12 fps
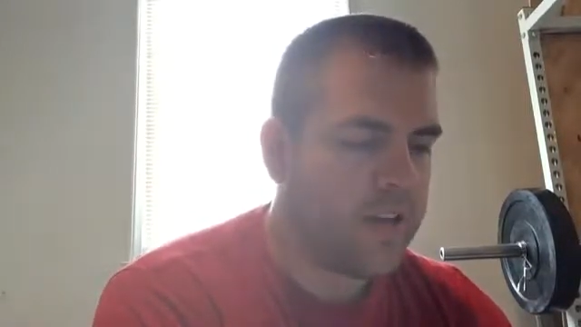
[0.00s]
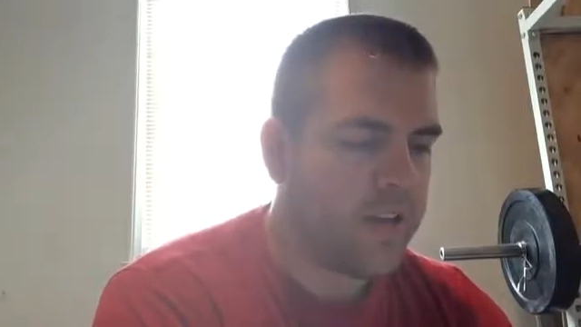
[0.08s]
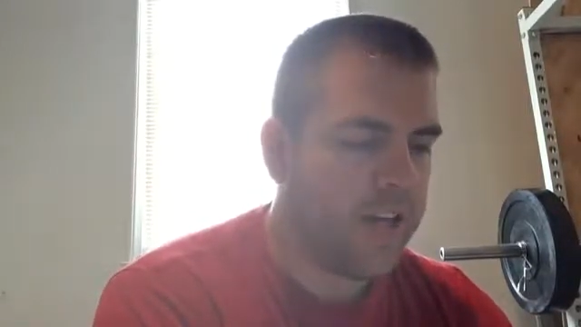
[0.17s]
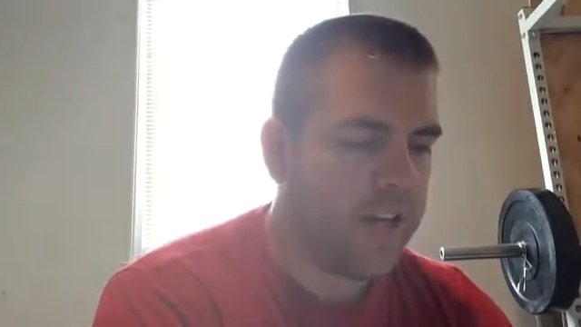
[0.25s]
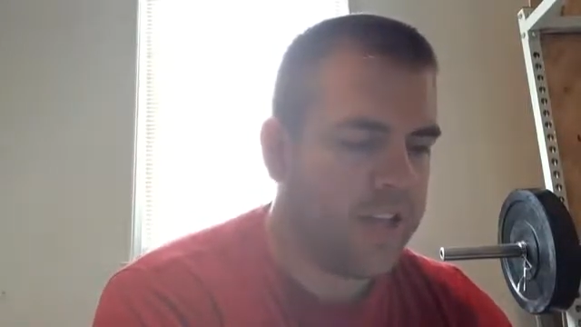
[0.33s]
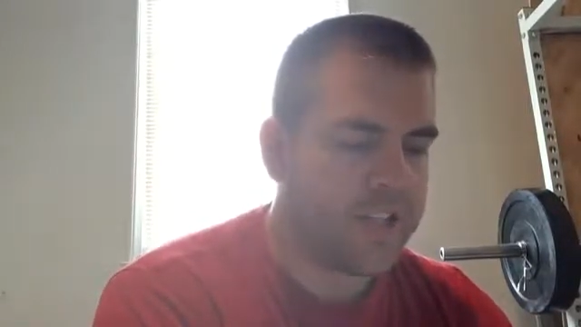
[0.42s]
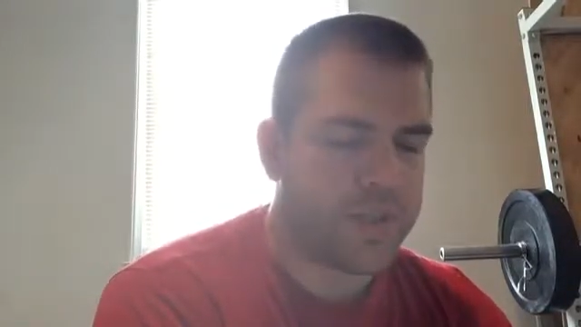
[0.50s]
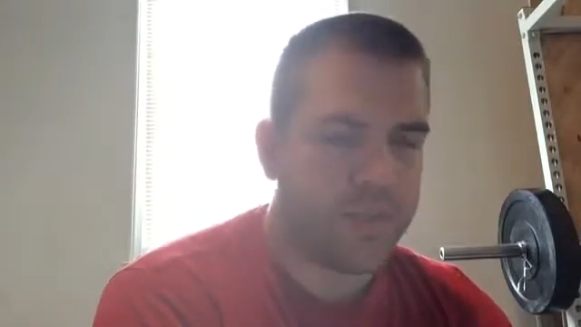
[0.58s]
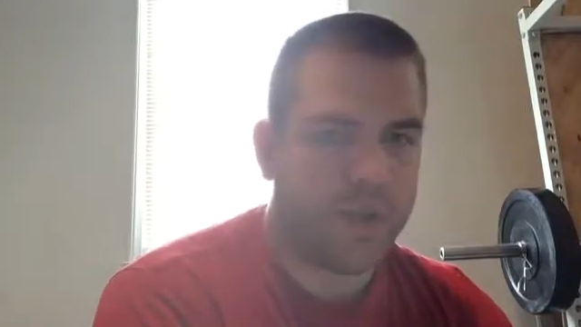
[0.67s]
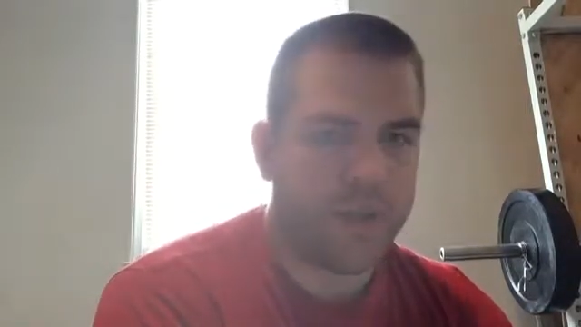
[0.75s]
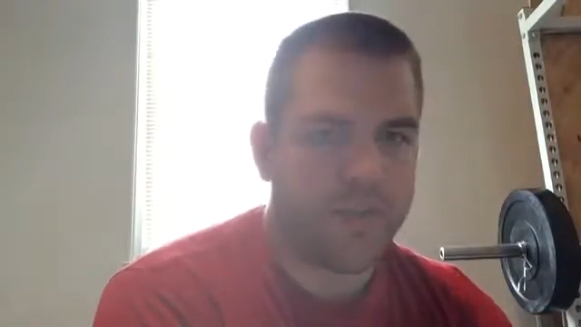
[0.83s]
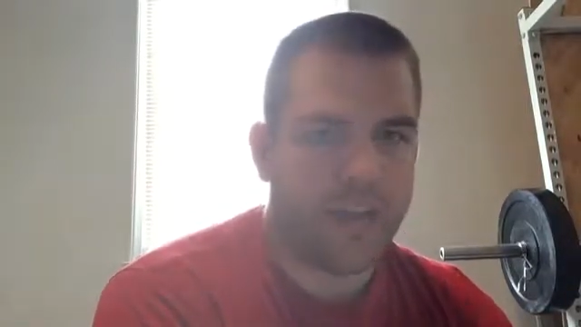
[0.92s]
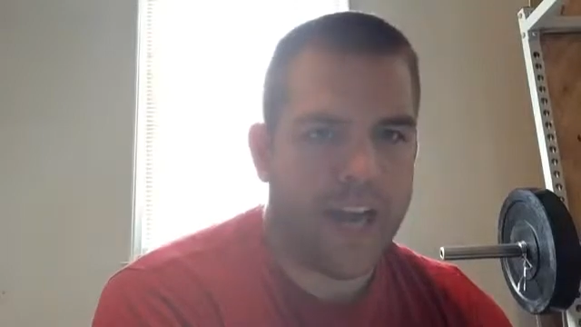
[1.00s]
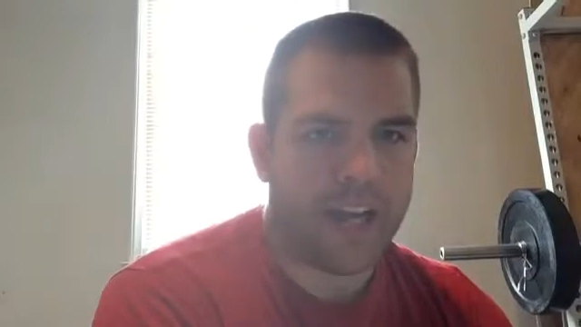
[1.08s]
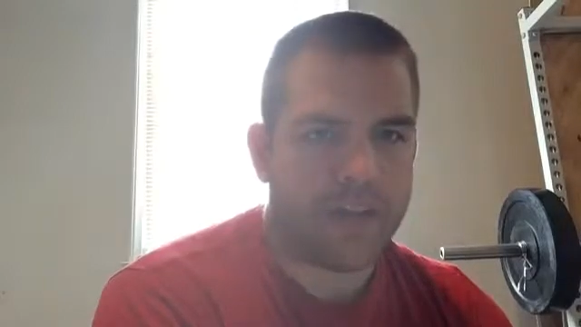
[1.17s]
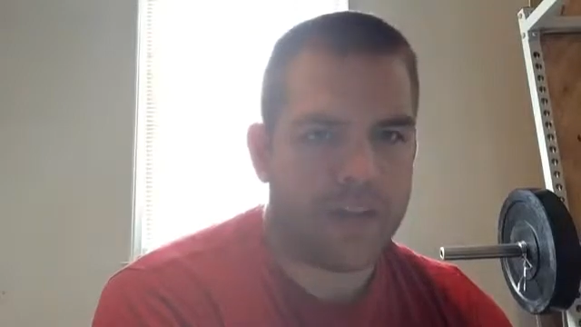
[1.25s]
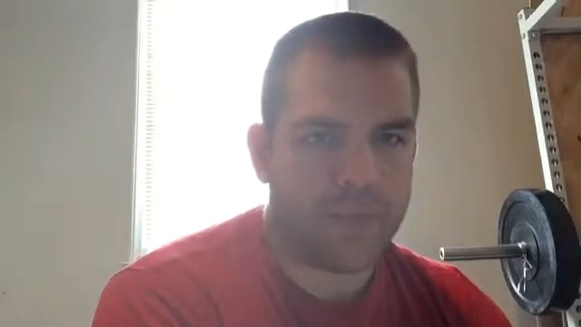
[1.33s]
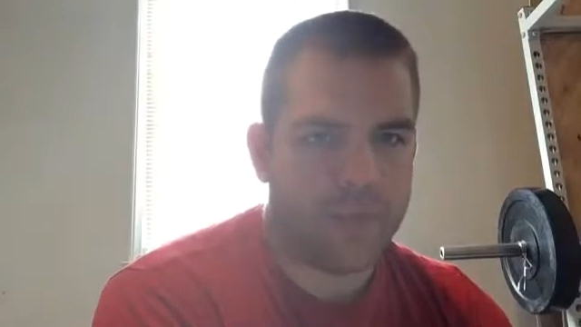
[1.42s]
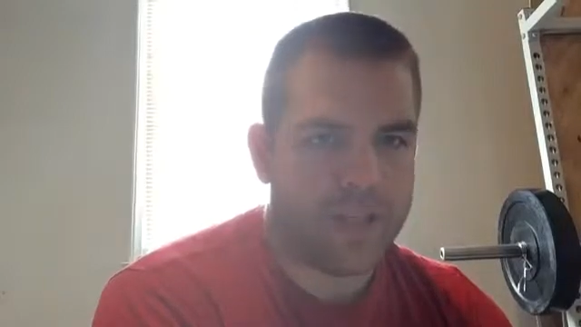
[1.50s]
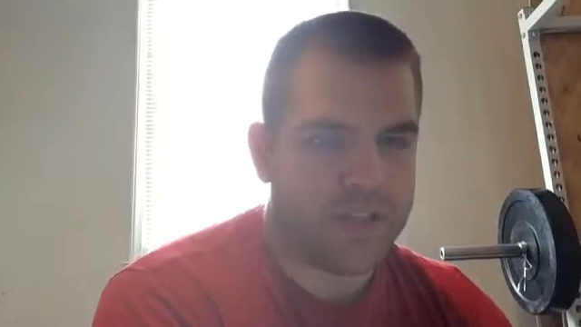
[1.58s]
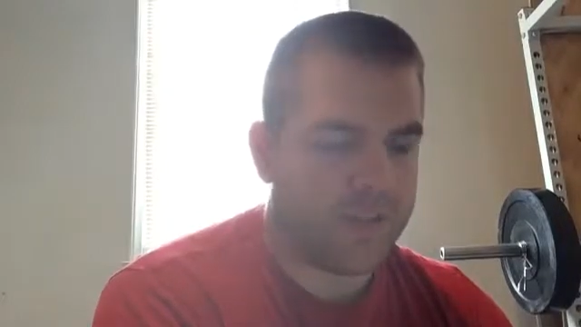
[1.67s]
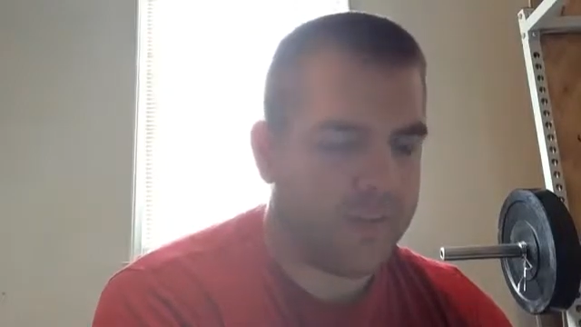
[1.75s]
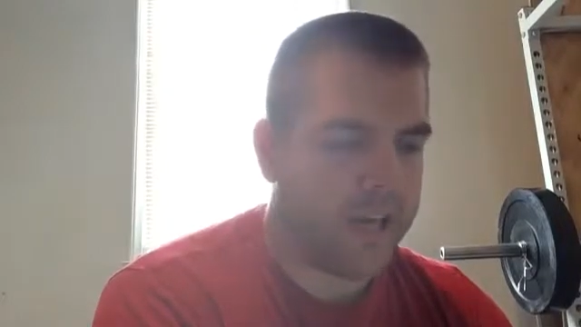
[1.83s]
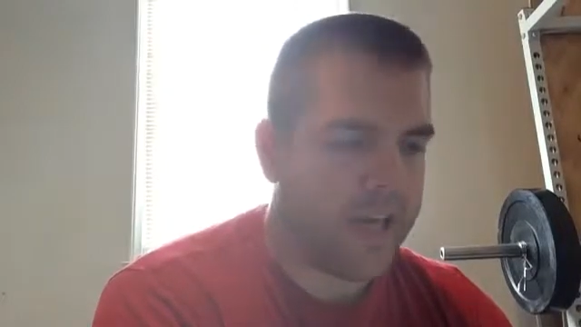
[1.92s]
and some other factors based
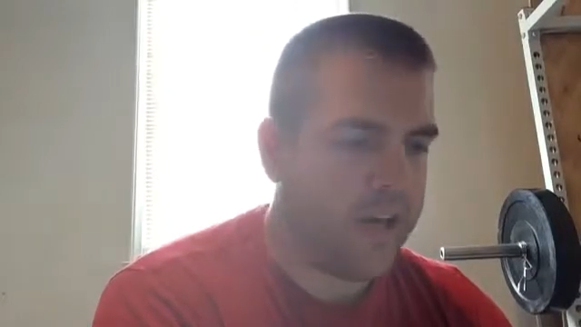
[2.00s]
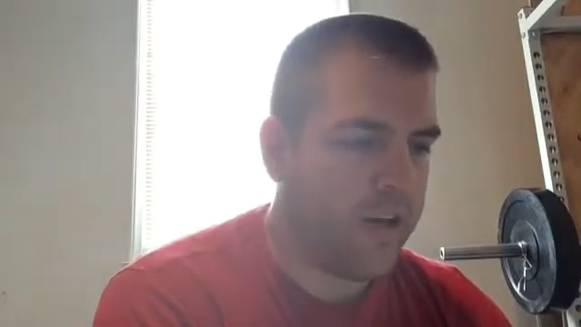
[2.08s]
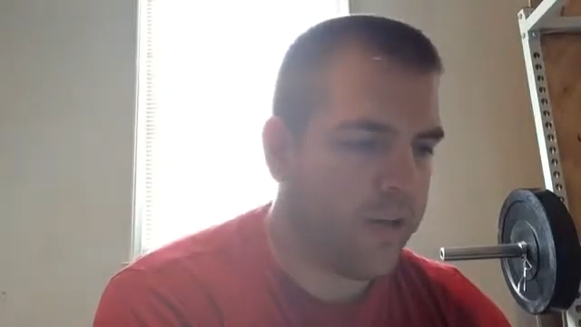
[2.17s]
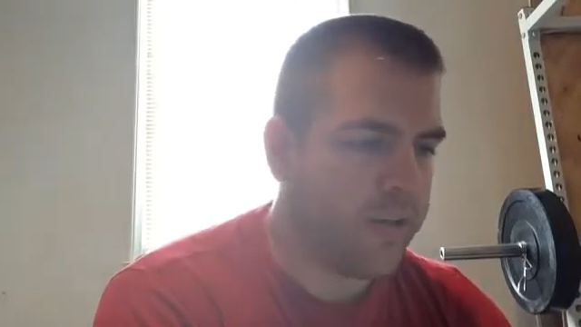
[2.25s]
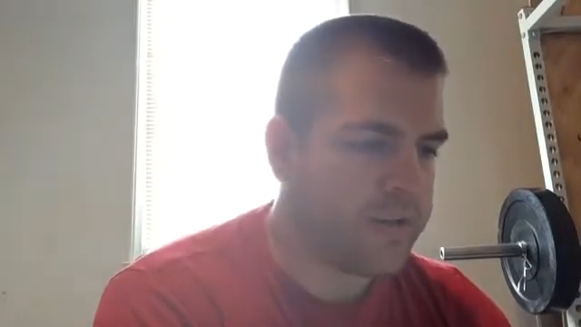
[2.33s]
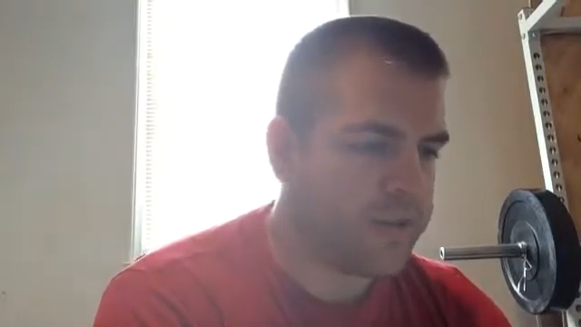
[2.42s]
on my health.